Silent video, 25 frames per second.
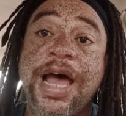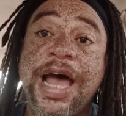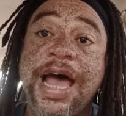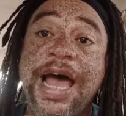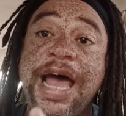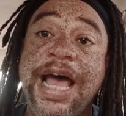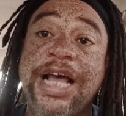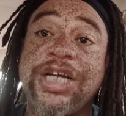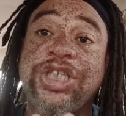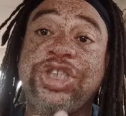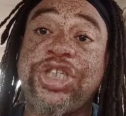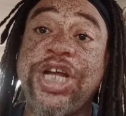
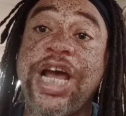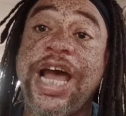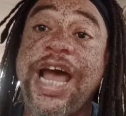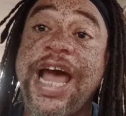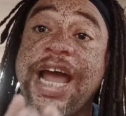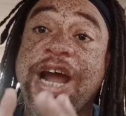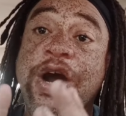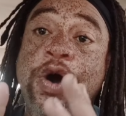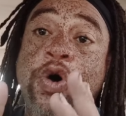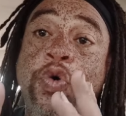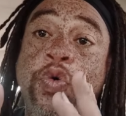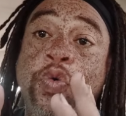
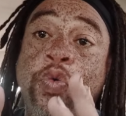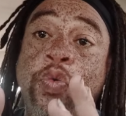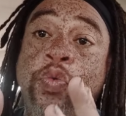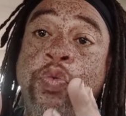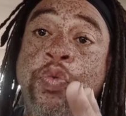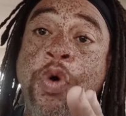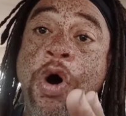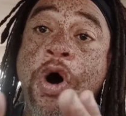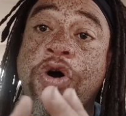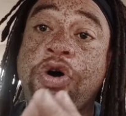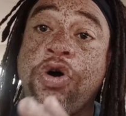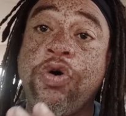Hashtag
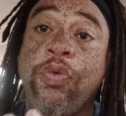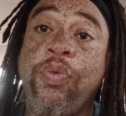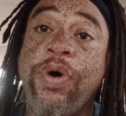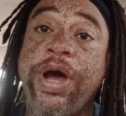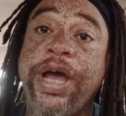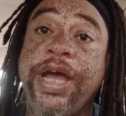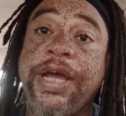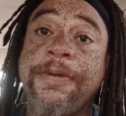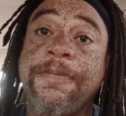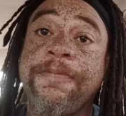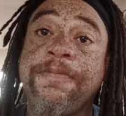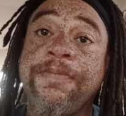walk
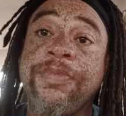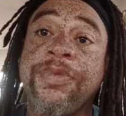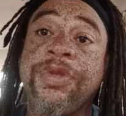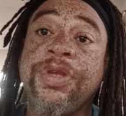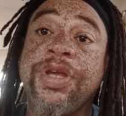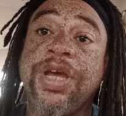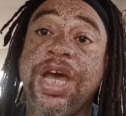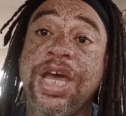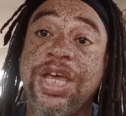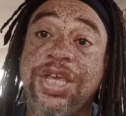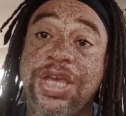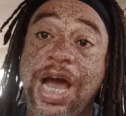away.
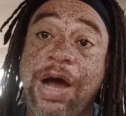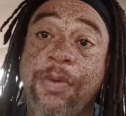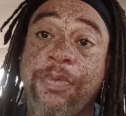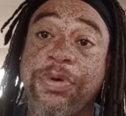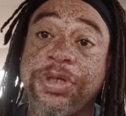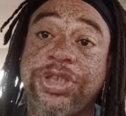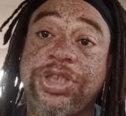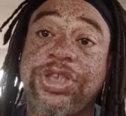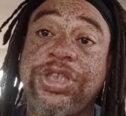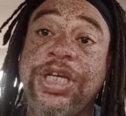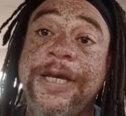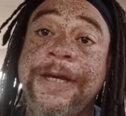And y'all
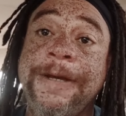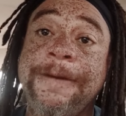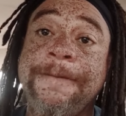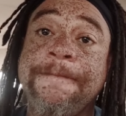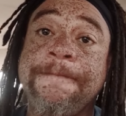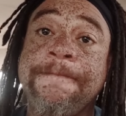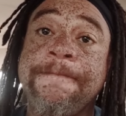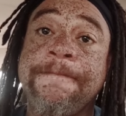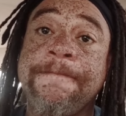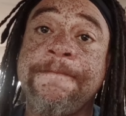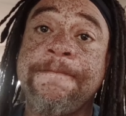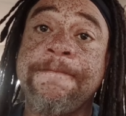will see.
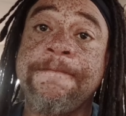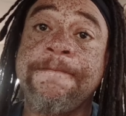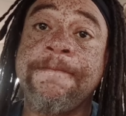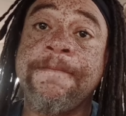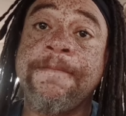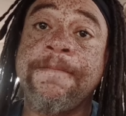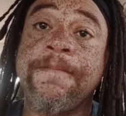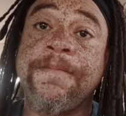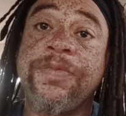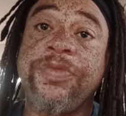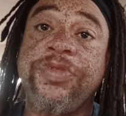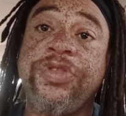
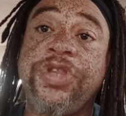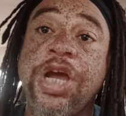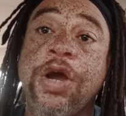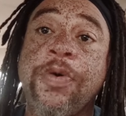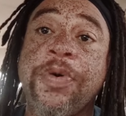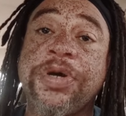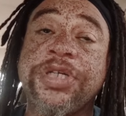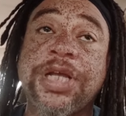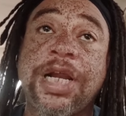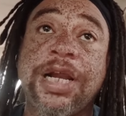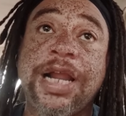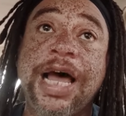
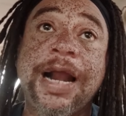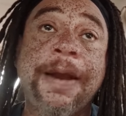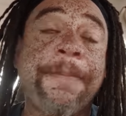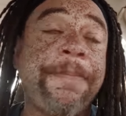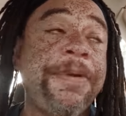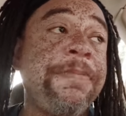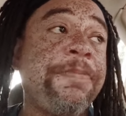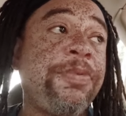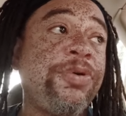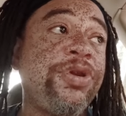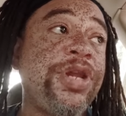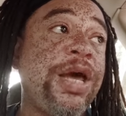There is a lot
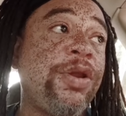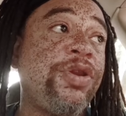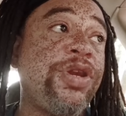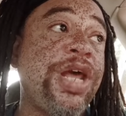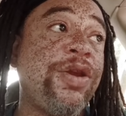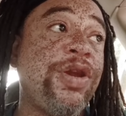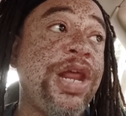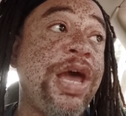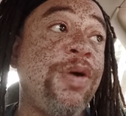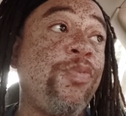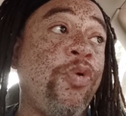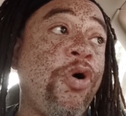of people that,
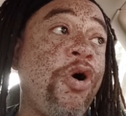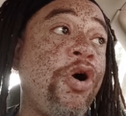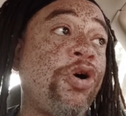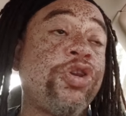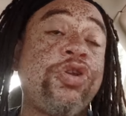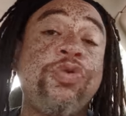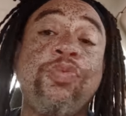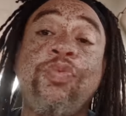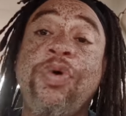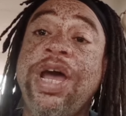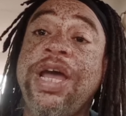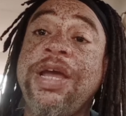that, that
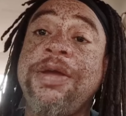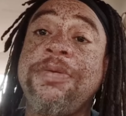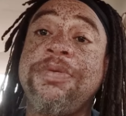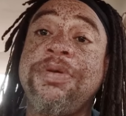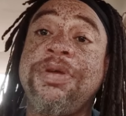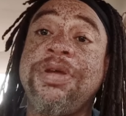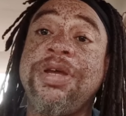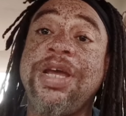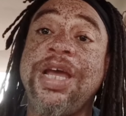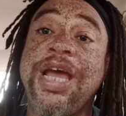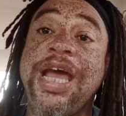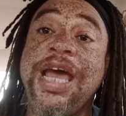walked away
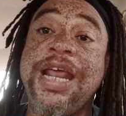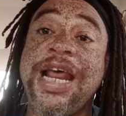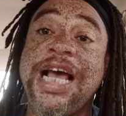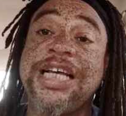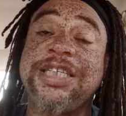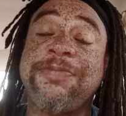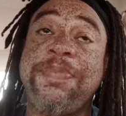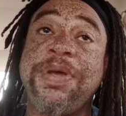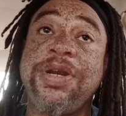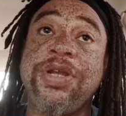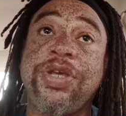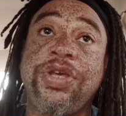and
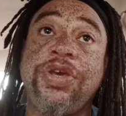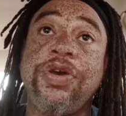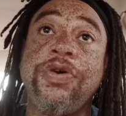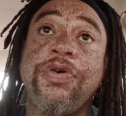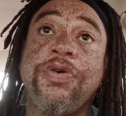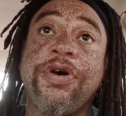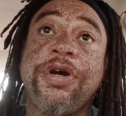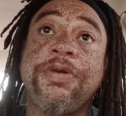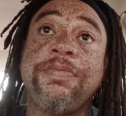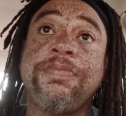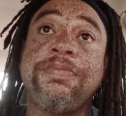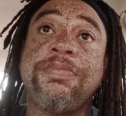has been
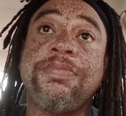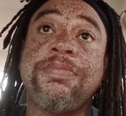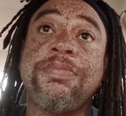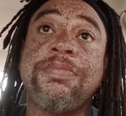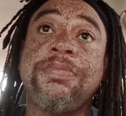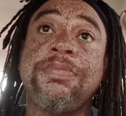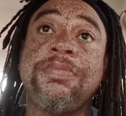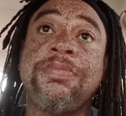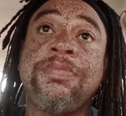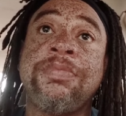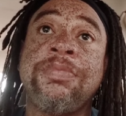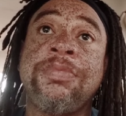cured.
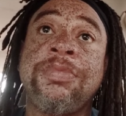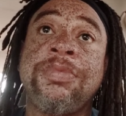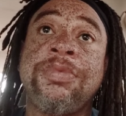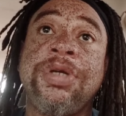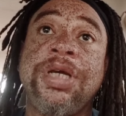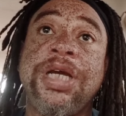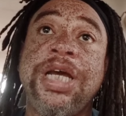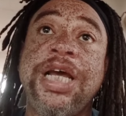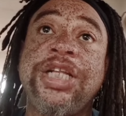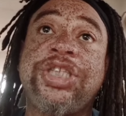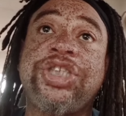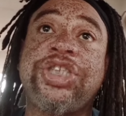
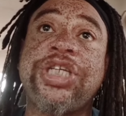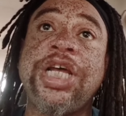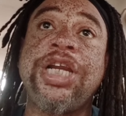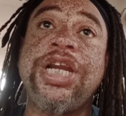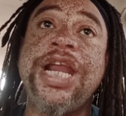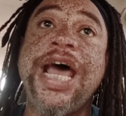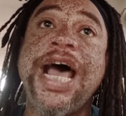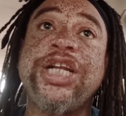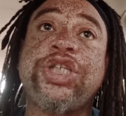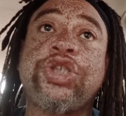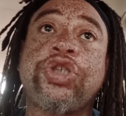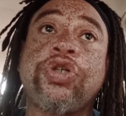It's a
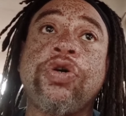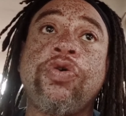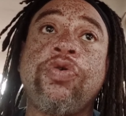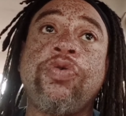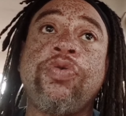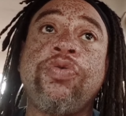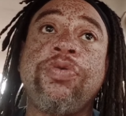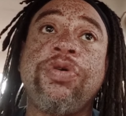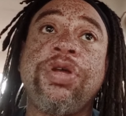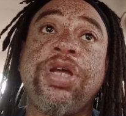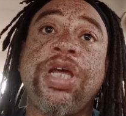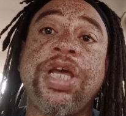
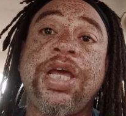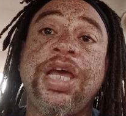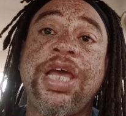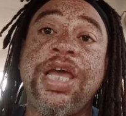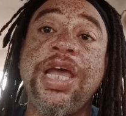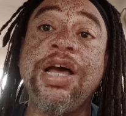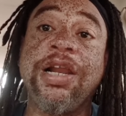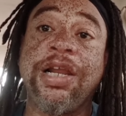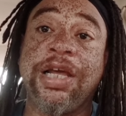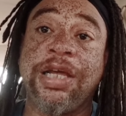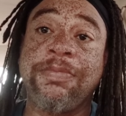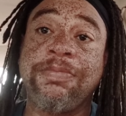natural
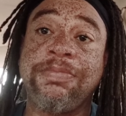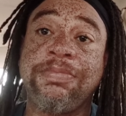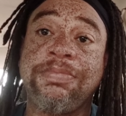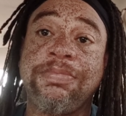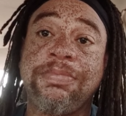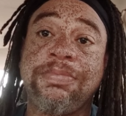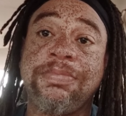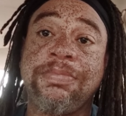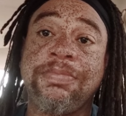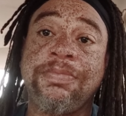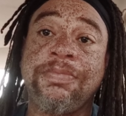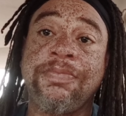healing.
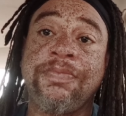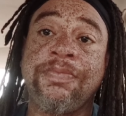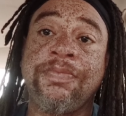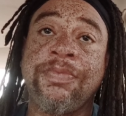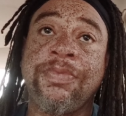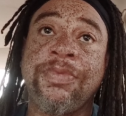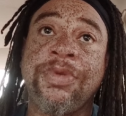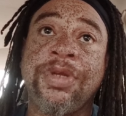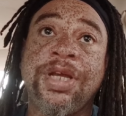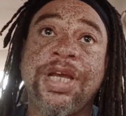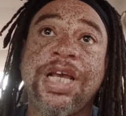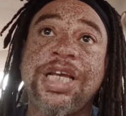
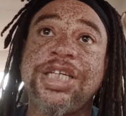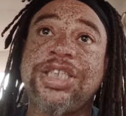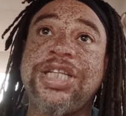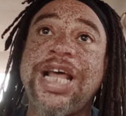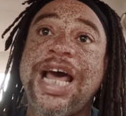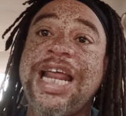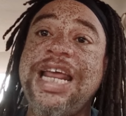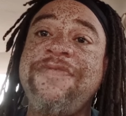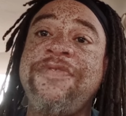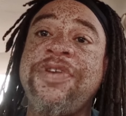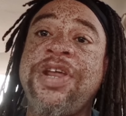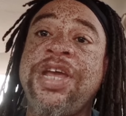It's
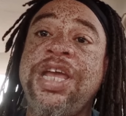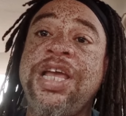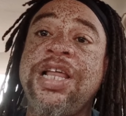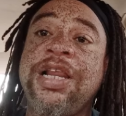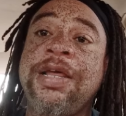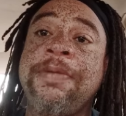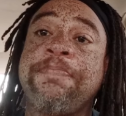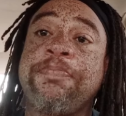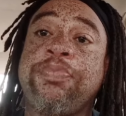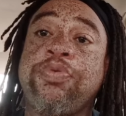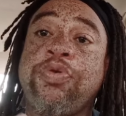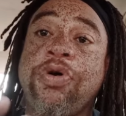not even a
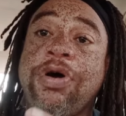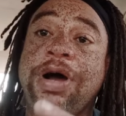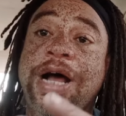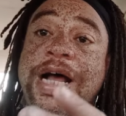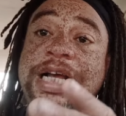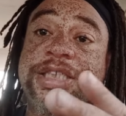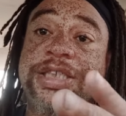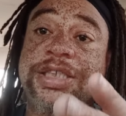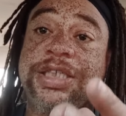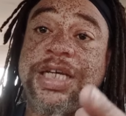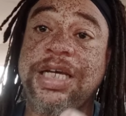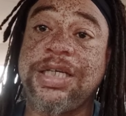healing
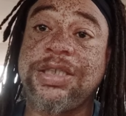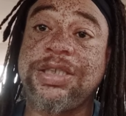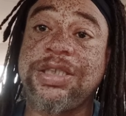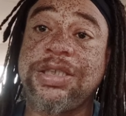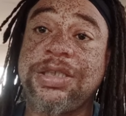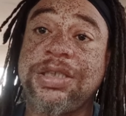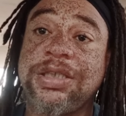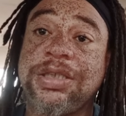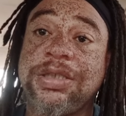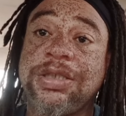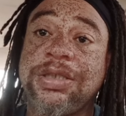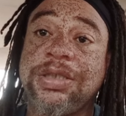
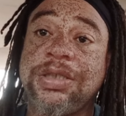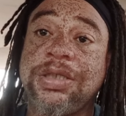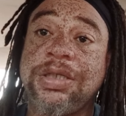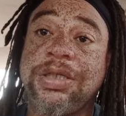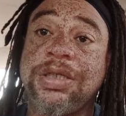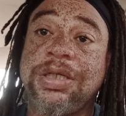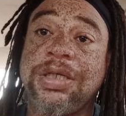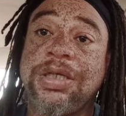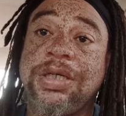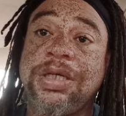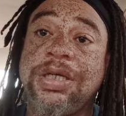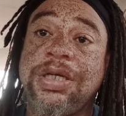process.
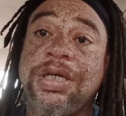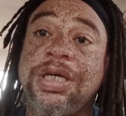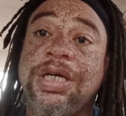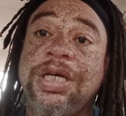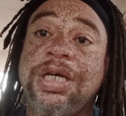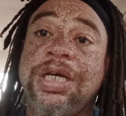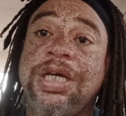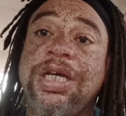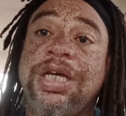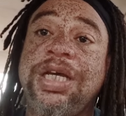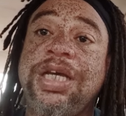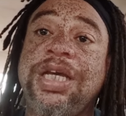
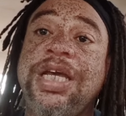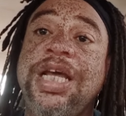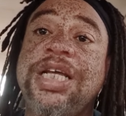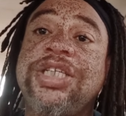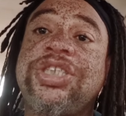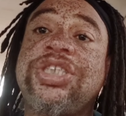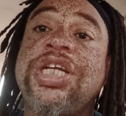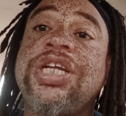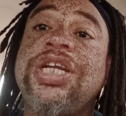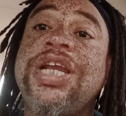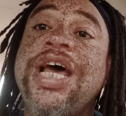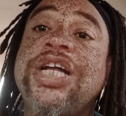
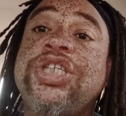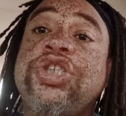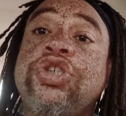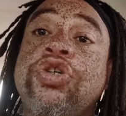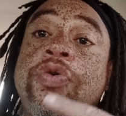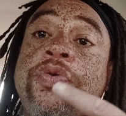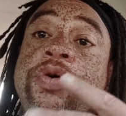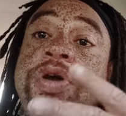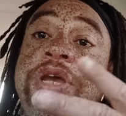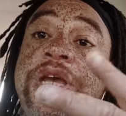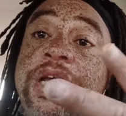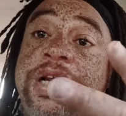It's a
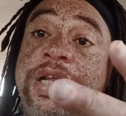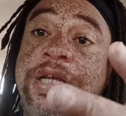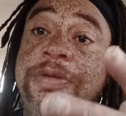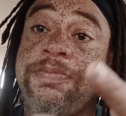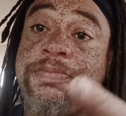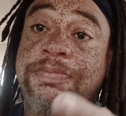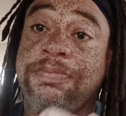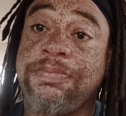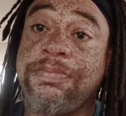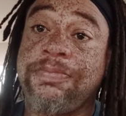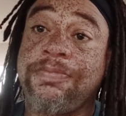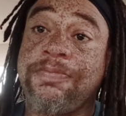natural healing.